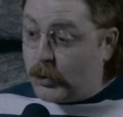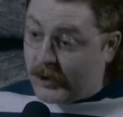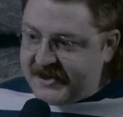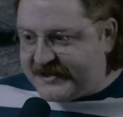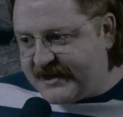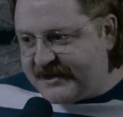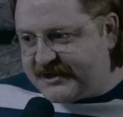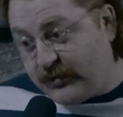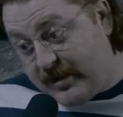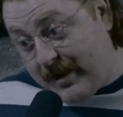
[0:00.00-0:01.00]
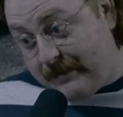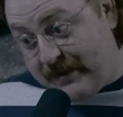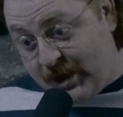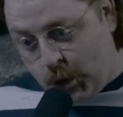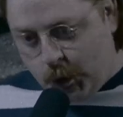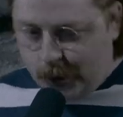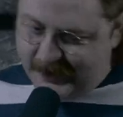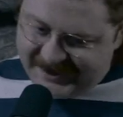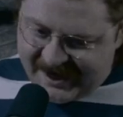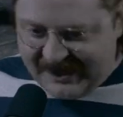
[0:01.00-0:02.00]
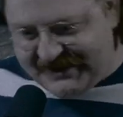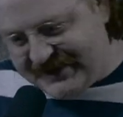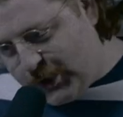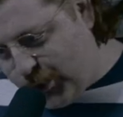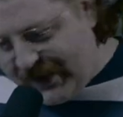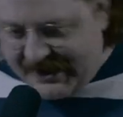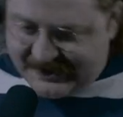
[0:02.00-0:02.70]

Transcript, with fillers: racist, we might be cool with kings and queens.